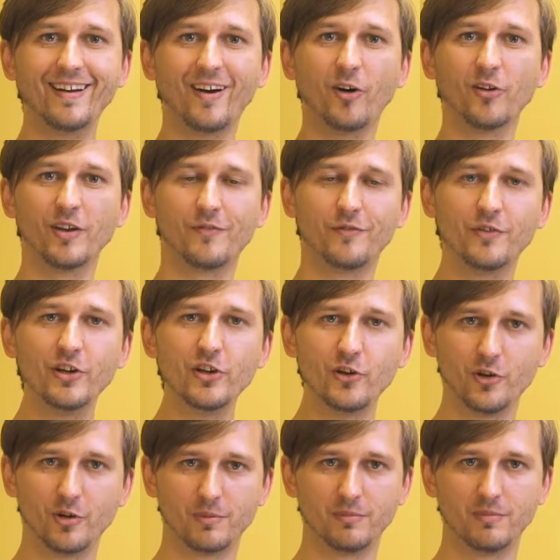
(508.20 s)
on
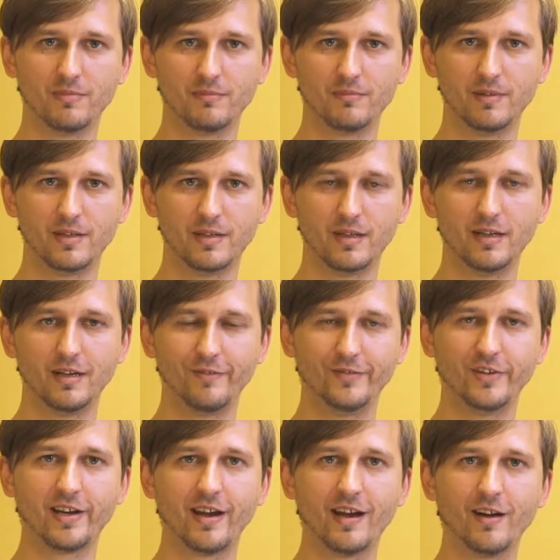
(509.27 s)
Ethereum
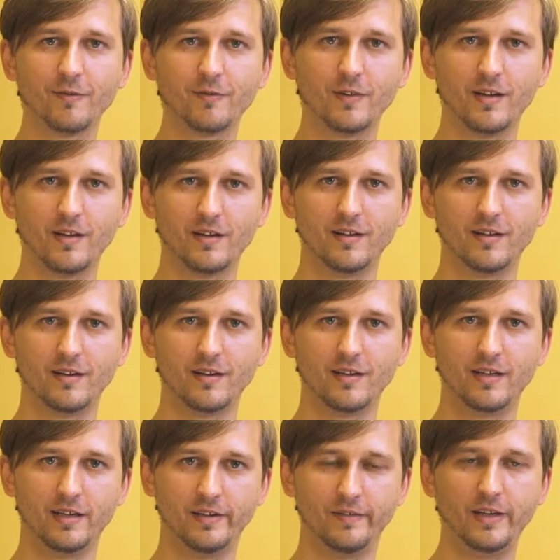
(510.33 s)
we have,
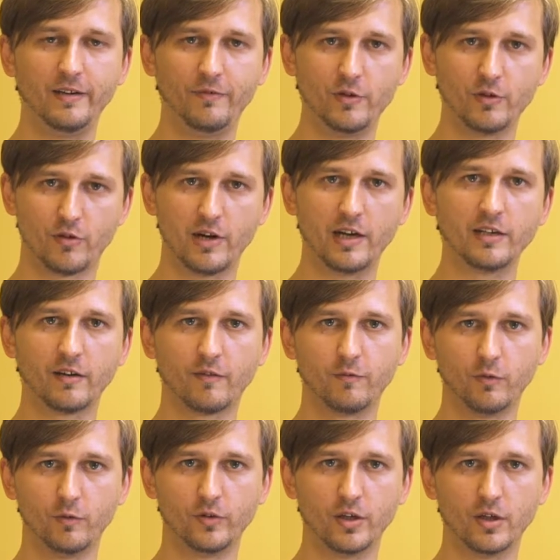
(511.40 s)
if you're running
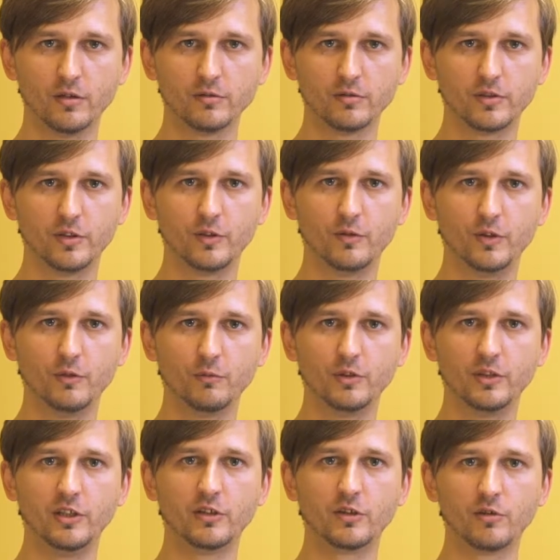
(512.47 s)
full node, you
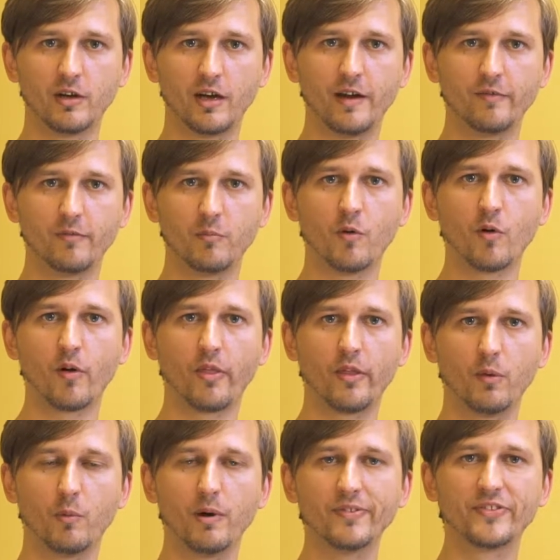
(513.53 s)
would need to have more
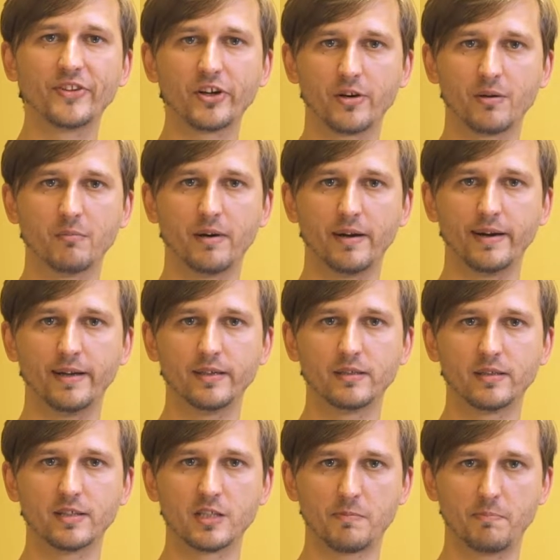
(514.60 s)
than 1
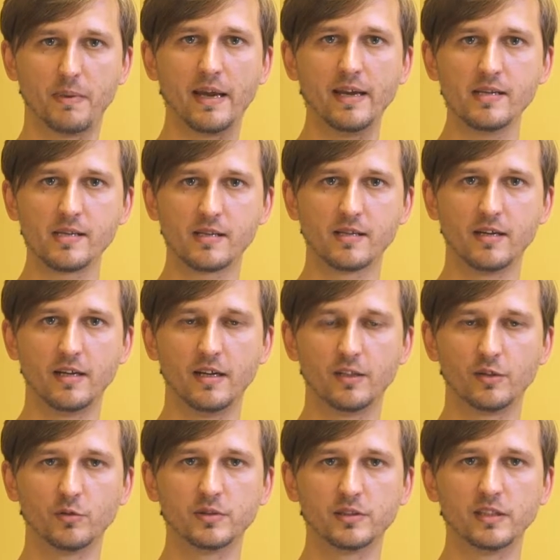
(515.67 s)
terabyte space
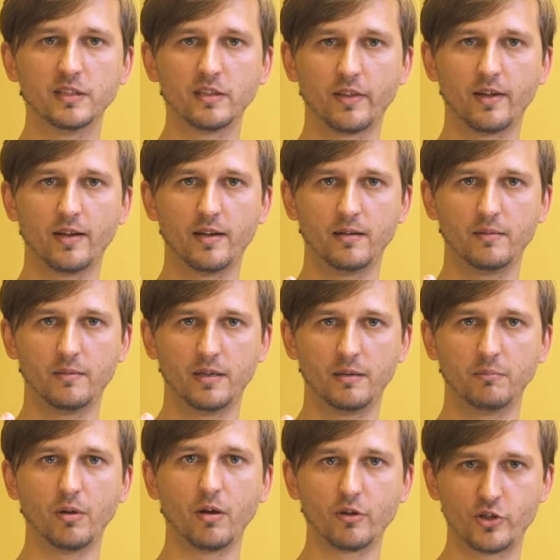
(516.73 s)
to sync the
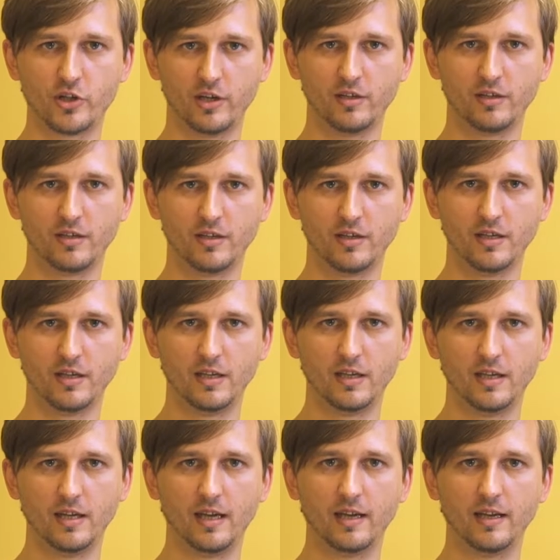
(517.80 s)
blockchain.
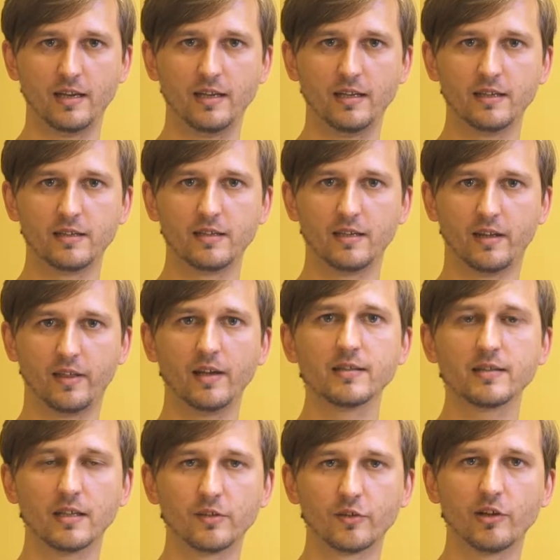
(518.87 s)
And
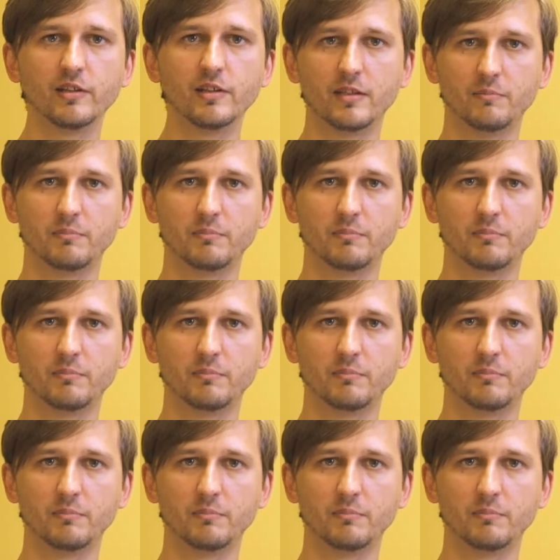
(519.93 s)
that's already